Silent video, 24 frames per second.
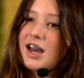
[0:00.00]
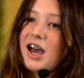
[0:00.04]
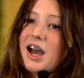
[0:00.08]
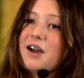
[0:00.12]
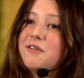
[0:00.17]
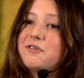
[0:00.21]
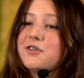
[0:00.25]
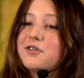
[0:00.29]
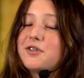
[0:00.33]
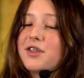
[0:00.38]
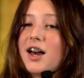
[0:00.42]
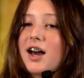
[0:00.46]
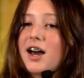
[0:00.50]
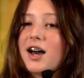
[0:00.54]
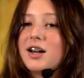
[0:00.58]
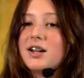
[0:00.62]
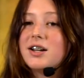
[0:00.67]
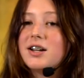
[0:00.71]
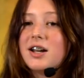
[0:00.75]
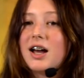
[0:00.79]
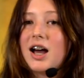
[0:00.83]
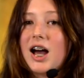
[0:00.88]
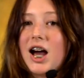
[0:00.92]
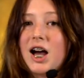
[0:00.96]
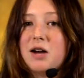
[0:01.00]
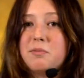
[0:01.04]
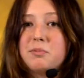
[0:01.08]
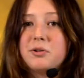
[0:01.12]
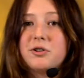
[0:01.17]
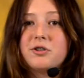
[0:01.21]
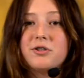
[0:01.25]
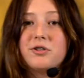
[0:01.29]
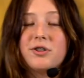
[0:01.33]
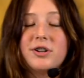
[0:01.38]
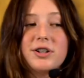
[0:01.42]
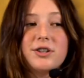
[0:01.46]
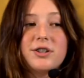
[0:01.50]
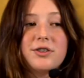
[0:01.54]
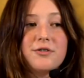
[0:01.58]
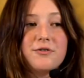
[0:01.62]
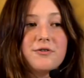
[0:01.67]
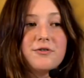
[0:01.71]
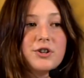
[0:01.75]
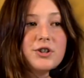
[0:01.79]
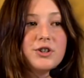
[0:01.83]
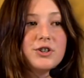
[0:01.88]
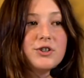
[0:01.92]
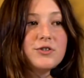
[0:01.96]
After that, Apple created the
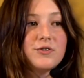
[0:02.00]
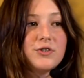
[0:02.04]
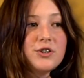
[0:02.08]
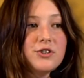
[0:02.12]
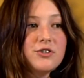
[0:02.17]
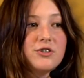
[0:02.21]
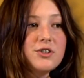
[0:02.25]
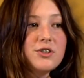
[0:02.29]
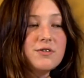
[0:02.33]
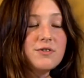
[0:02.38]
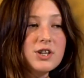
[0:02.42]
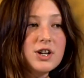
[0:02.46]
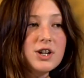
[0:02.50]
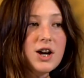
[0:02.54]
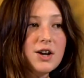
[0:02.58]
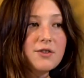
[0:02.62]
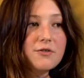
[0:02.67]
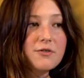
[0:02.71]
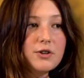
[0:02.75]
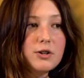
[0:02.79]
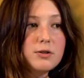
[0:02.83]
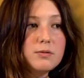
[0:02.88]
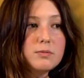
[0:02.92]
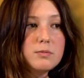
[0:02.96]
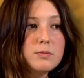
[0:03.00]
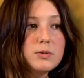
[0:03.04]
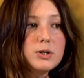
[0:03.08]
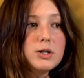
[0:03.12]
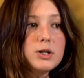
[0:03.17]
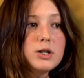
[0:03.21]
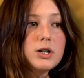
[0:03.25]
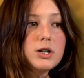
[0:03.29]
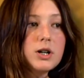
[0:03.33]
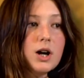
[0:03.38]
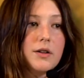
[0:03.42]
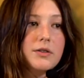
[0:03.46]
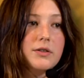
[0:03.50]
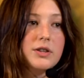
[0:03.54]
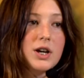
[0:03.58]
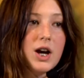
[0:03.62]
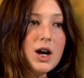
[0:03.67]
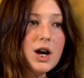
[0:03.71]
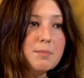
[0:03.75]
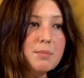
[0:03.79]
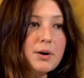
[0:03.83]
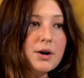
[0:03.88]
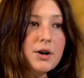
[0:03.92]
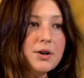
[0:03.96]
first version of the iPhone, called the
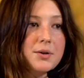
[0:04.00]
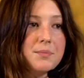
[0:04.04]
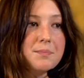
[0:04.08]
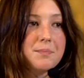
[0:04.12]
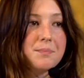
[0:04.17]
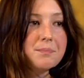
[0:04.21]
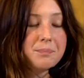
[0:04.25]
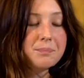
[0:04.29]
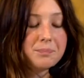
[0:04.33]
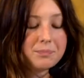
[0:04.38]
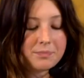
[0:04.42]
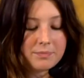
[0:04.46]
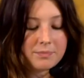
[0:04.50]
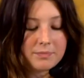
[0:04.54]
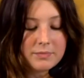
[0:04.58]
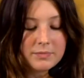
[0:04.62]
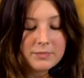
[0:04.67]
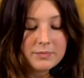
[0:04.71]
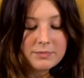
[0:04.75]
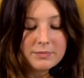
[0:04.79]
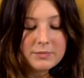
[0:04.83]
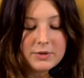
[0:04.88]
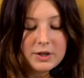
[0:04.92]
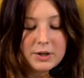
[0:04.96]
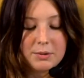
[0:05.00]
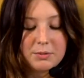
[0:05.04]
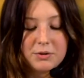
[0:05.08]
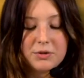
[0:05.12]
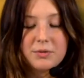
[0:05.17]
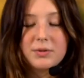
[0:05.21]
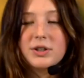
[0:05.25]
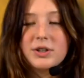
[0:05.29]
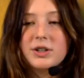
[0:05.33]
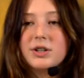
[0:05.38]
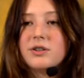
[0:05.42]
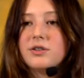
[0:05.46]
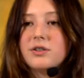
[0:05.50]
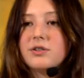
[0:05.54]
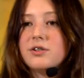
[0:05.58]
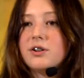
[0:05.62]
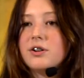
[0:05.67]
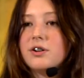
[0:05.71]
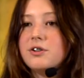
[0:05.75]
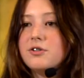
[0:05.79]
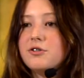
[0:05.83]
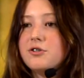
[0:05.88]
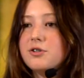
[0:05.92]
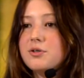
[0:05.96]
iPod. It was released
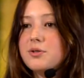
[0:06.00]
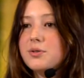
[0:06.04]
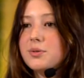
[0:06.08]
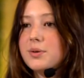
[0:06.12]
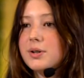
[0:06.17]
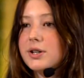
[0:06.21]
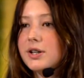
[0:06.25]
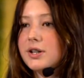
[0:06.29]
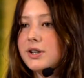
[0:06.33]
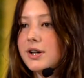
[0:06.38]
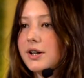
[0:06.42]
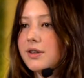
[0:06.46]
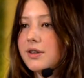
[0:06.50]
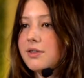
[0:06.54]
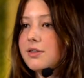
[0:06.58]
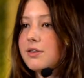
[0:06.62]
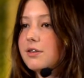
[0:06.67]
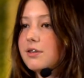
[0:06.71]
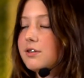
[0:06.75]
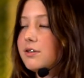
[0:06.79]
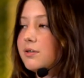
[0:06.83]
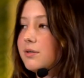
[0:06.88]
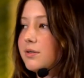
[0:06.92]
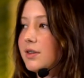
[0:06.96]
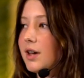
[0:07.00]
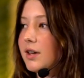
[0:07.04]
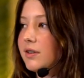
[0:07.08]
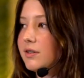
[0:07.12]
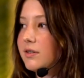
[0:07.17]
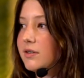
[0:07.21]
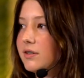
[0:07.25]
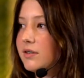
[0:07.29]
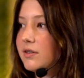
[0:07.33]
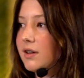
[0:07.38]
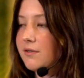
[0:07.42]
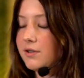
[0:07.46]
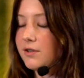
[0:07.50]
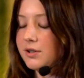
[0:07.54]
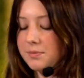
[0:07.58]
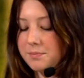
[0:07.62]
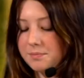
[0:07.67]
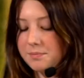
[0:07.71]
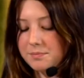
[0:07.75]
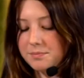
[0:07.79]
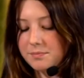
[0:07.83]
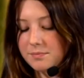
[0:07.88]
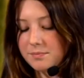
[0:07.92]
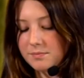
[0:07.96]
on June 29, 2007.
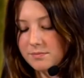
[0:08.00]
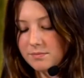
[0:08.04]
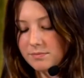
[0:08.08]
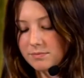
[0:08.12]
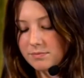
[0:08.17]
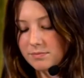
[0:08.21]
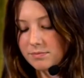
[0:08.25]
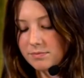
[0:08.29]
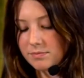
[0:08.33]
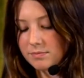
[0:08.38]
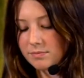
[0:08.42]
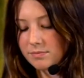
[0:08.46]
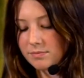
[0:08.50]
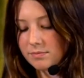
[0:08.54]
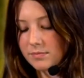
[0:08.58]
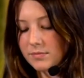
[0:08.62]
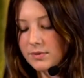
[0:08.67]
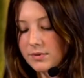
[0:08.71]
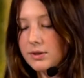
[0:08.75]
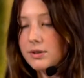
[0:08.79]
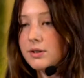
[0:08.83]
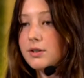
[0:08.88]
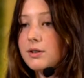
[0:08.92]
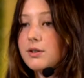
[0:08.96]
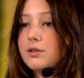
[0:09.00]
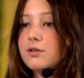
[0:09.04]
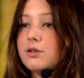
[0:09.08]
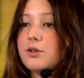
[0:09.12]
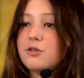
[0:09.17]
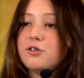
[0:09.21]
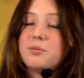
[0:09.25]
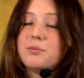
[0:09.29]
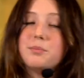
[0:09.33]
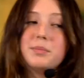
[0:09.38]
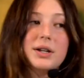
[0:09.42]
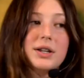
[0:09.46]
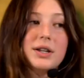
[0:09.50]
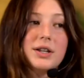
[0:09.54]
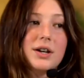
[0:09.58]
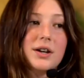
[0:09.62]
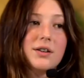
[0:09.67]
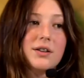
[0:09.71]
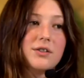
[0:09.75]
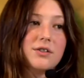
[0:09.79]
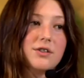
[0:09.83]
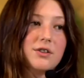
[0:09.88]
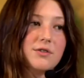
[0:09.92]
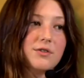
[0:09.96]
Social
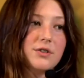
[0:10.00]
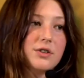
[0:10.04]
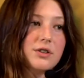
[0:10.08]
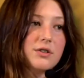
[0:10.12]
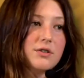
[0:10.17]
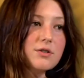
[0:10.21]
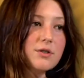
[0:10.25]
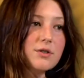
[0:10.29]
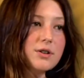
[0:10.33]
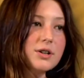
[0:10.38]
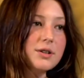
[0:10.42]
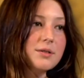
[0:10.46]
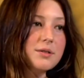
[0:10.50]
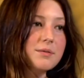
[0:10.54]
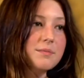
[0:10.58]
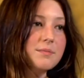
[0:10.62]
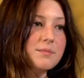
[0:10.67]
media is a different story.